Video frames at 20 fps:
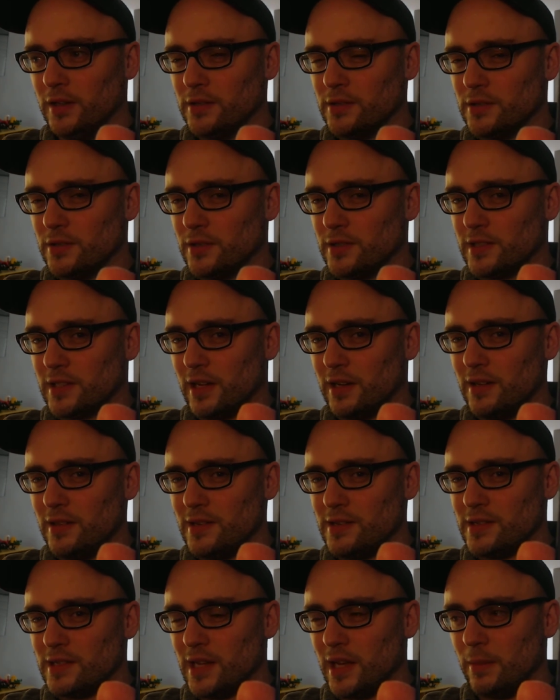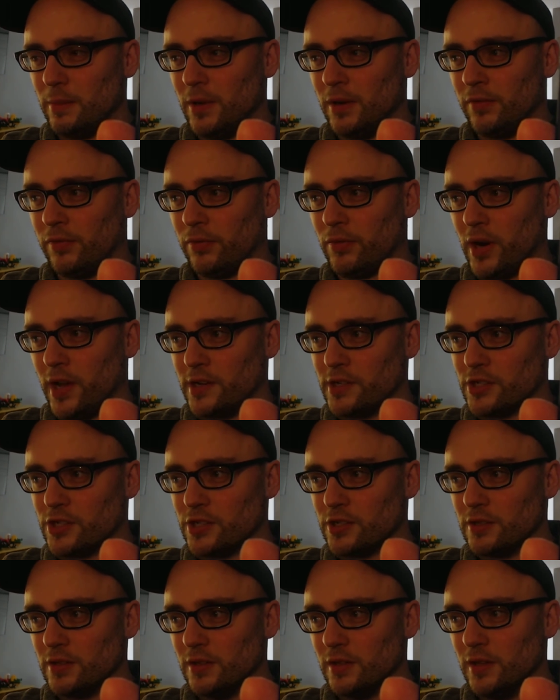So it's kind of the same in
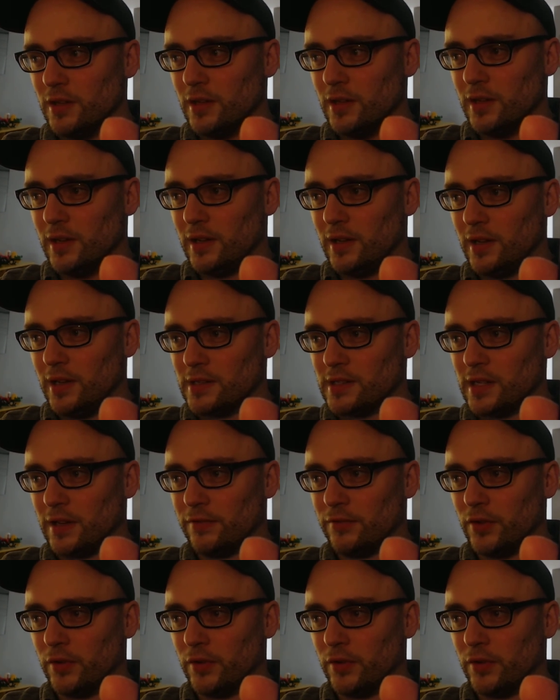French, except